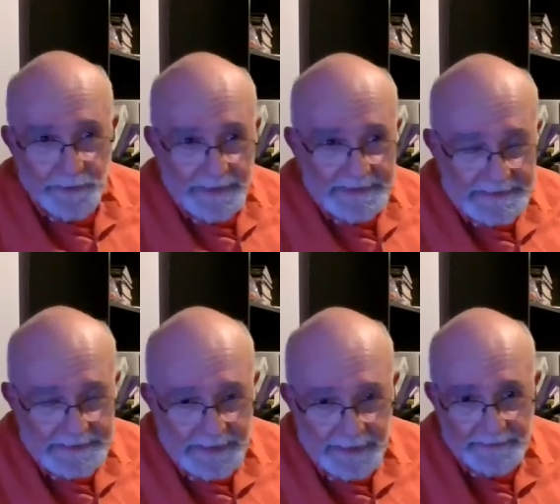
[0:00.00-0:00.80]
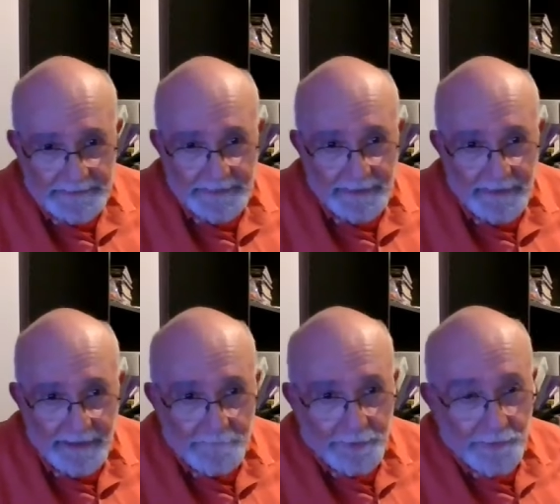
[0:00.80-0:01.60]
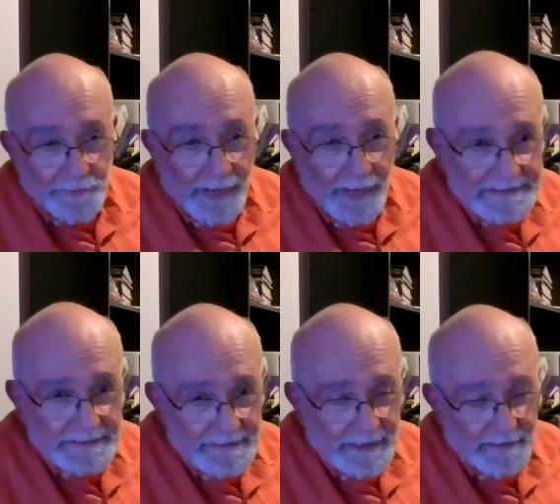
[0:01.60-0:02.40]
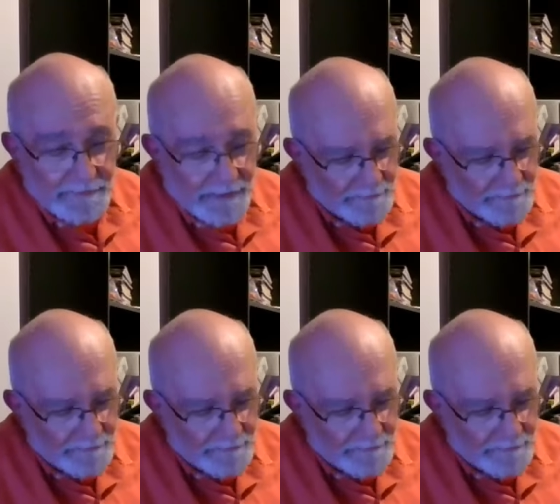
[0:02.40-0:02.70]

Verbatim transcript: So we see a progression.